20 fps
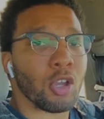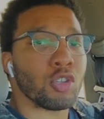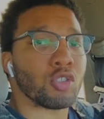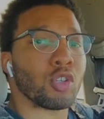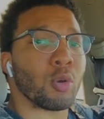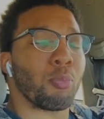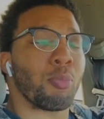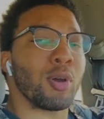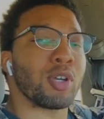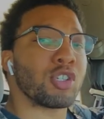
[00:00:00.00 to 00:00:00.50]
So
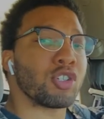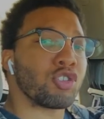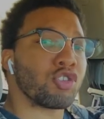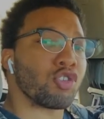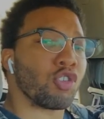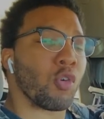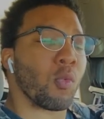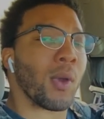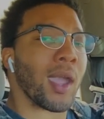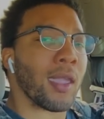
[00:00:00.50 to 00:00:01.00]
it pushes
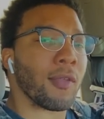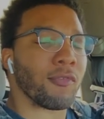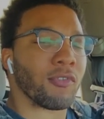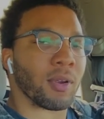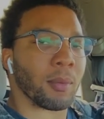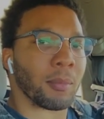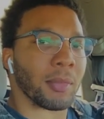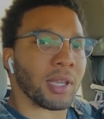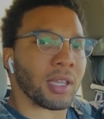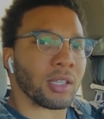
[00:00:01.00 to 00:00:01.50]
you away
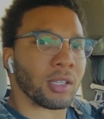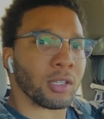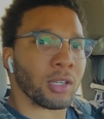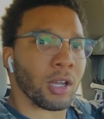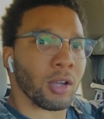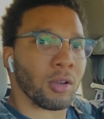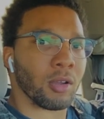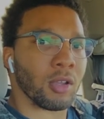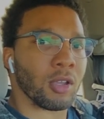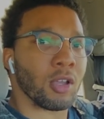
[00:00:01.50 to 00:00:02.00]
from it, you
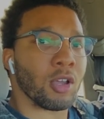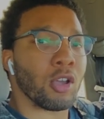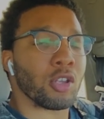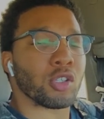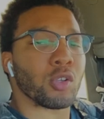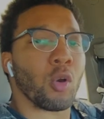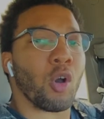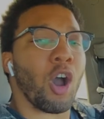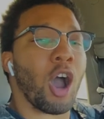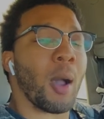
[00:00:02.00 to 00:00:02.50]
know?
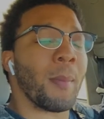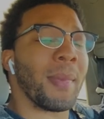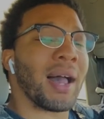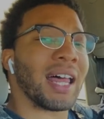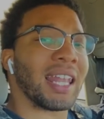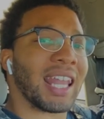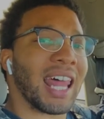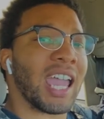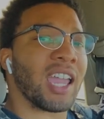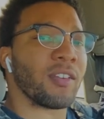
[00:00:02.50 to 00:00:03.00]
So all my
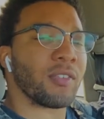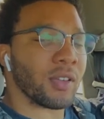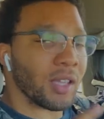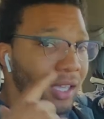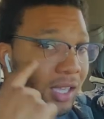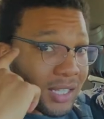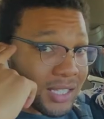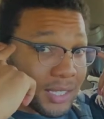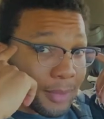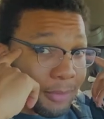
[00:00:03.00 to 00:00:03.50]
life,
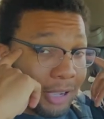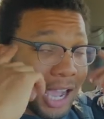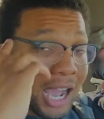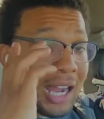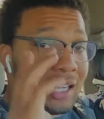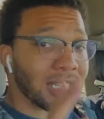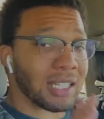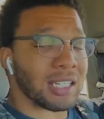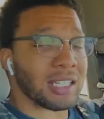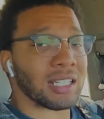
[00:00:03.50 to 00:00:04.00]

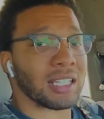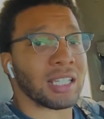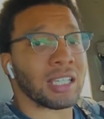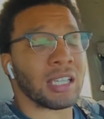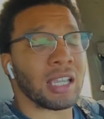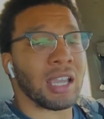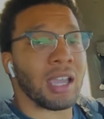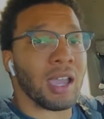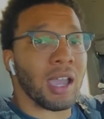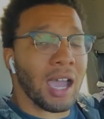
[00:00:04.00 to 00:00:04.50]
subconsciously,
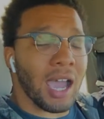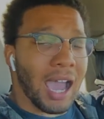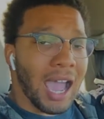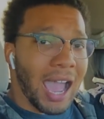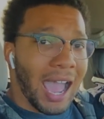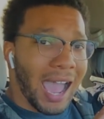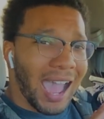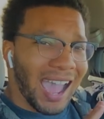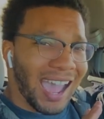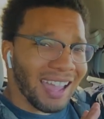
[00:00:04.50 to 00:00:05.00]

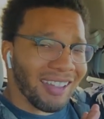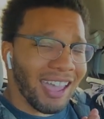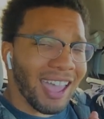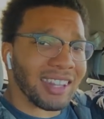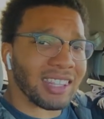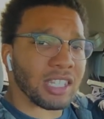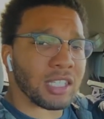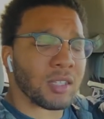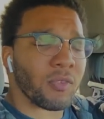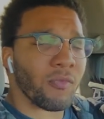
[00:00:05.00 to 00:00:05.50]
I
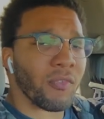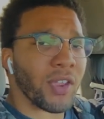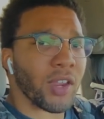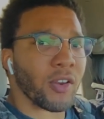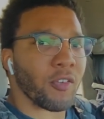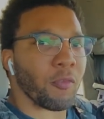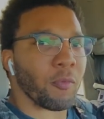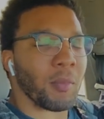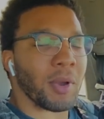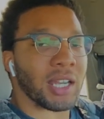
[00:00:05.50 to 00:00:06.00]
had this fear
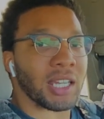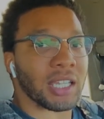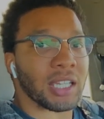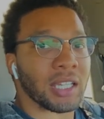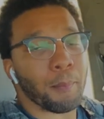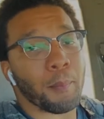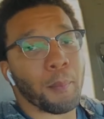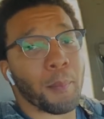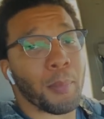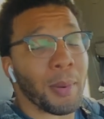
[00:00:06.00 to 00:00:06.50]
of money.
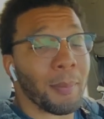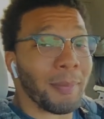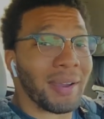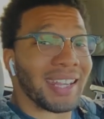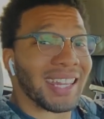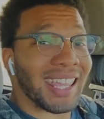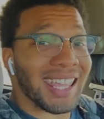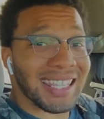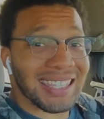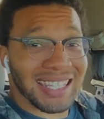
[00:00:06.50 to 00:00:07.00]
But
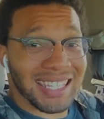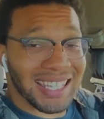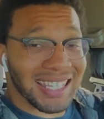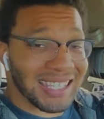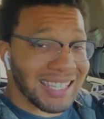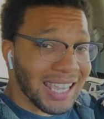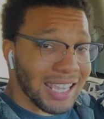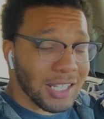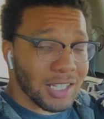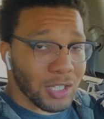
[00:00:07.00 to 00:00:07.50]
money and
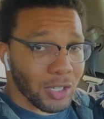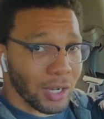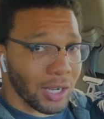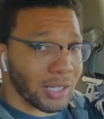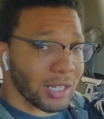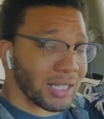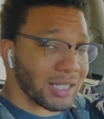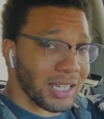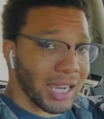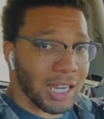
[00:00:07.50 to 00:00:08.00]
success are
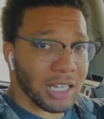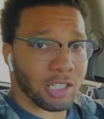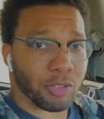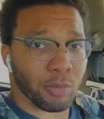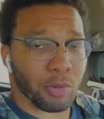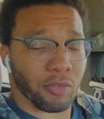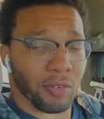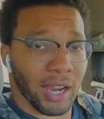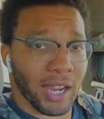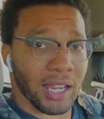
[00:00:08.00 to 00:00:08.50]

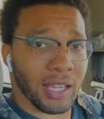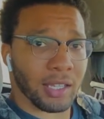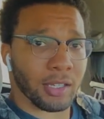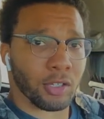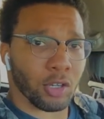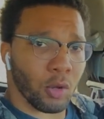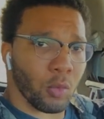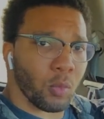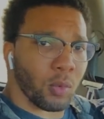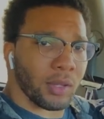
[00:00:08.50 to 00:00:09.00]
interchangeable, right? You
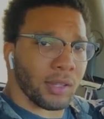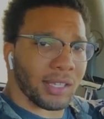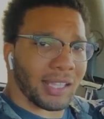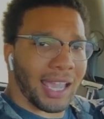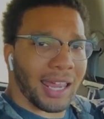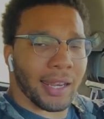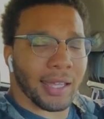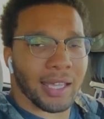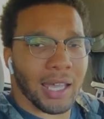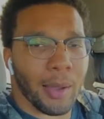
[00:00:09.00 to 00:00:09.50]
know, it
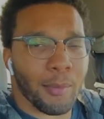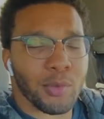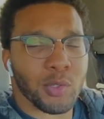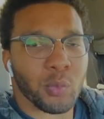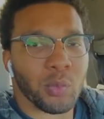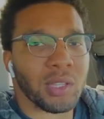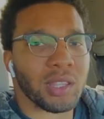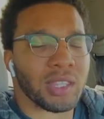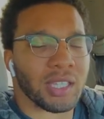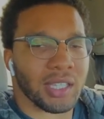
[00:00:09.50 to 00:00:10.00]
kind of comes
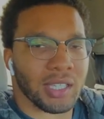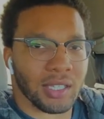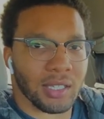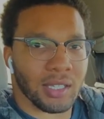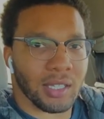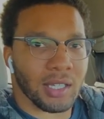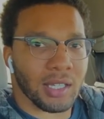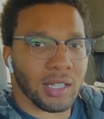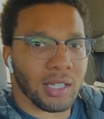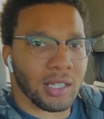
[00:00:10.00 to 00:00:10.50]
with it.
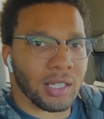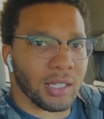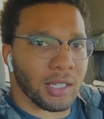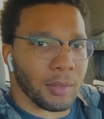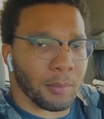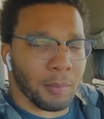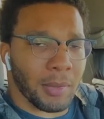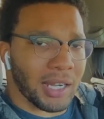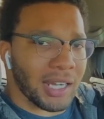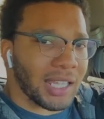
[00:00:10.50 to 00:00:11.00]
The
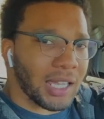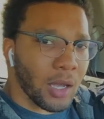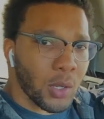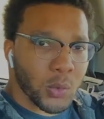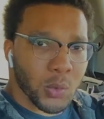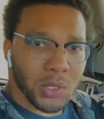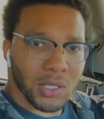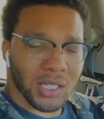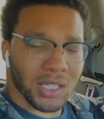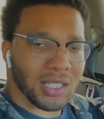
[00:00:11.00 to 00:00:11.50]
money comes
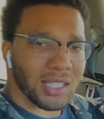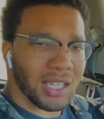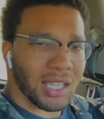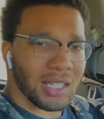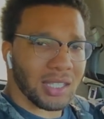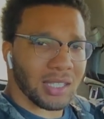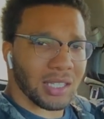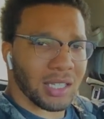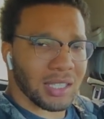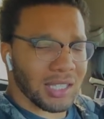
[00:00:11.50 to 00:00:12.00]
with success,
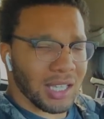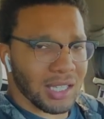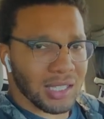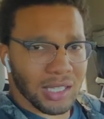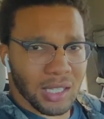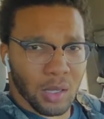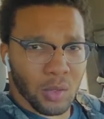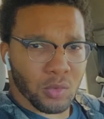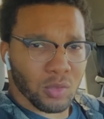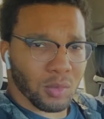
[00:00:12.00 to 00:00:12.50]
success
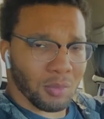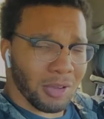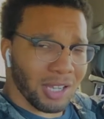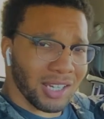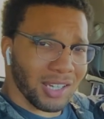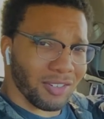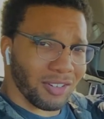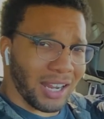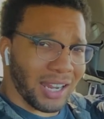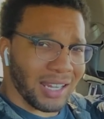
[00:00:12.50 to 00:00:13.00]
comes with
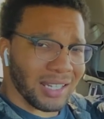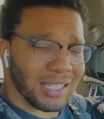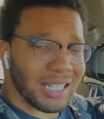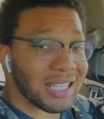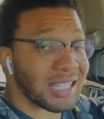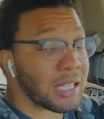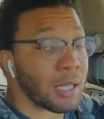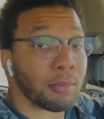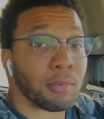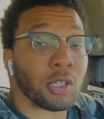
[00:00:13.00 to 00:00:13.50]
money, right? To
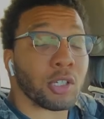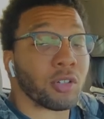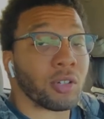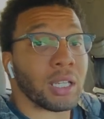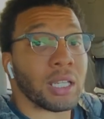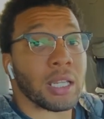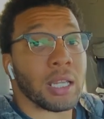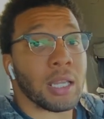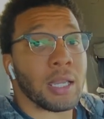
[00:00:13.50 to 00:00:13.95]
some degree.